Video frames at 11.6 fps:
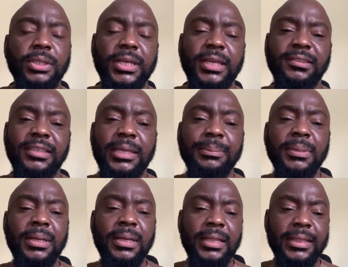project
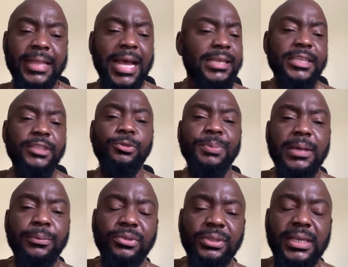team that need to
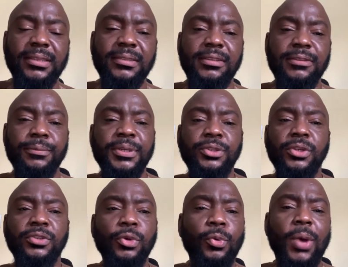be able to get this
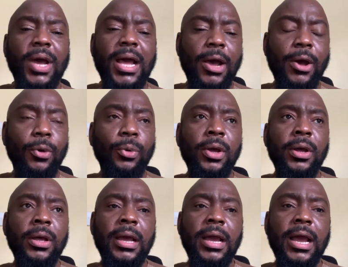information. So
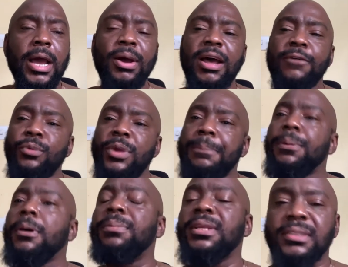how have
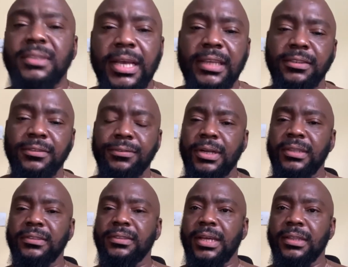we publicized,
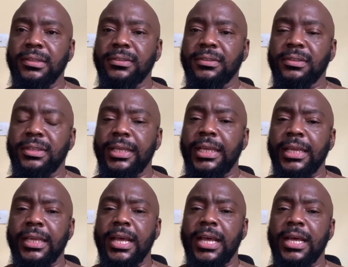for instance,
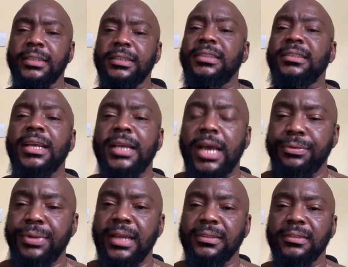the data
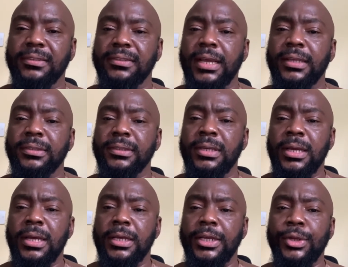gathering exercise?
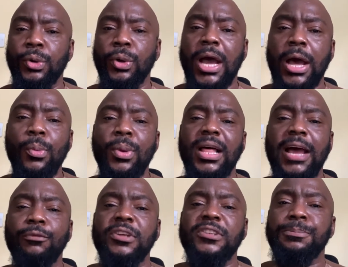You know, how
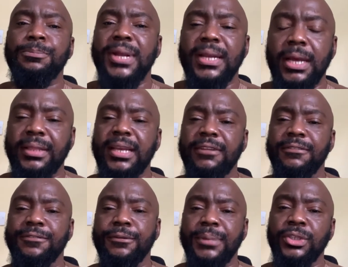well have we spread out
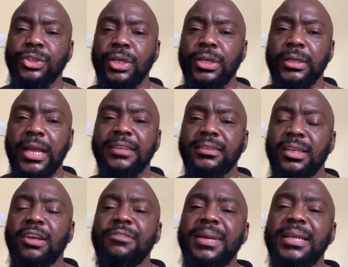that information?
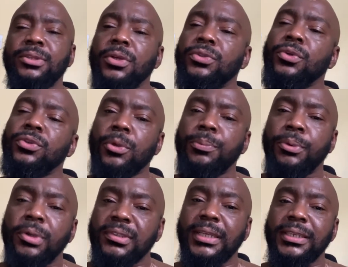Has the government also
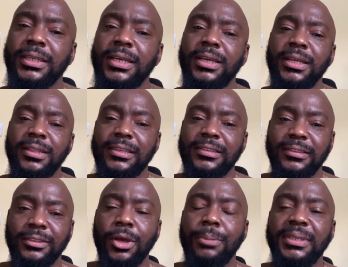supported
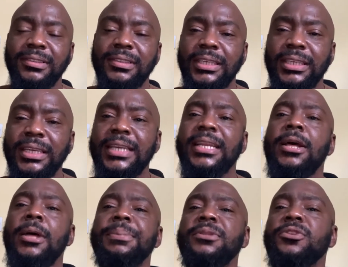this committee
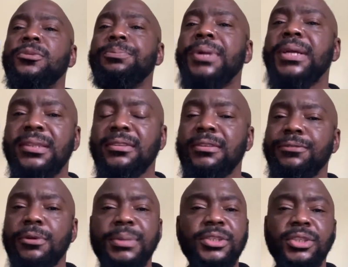in helping to spread
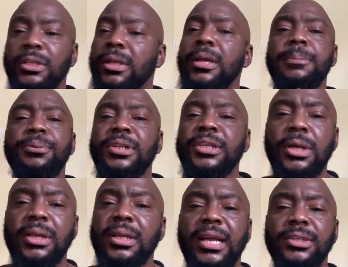this information, put
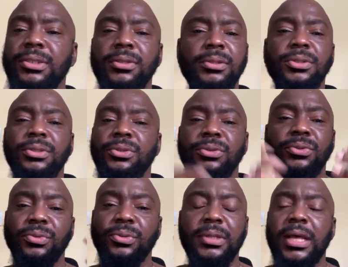it on the national
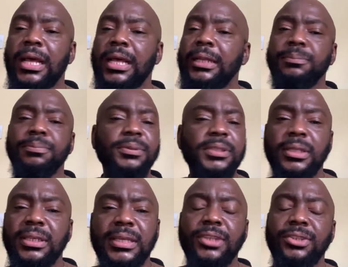news, put
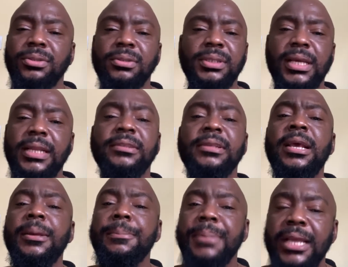it on the national
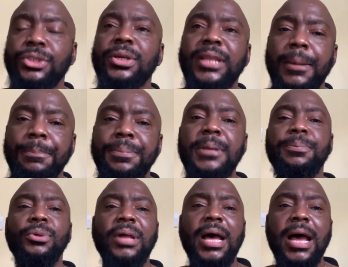dailies, make sure that
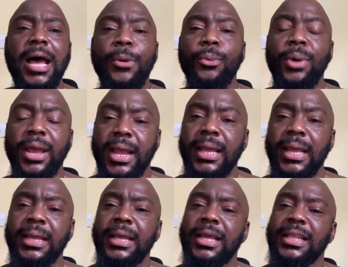people are
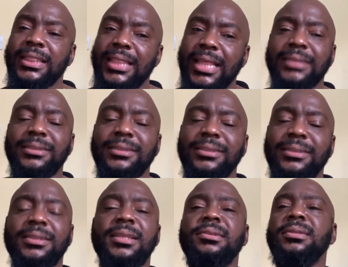aware that
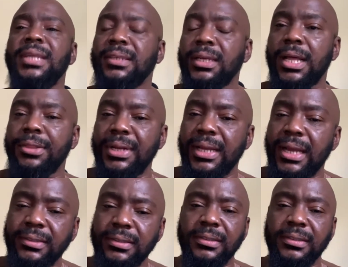there is a data gathering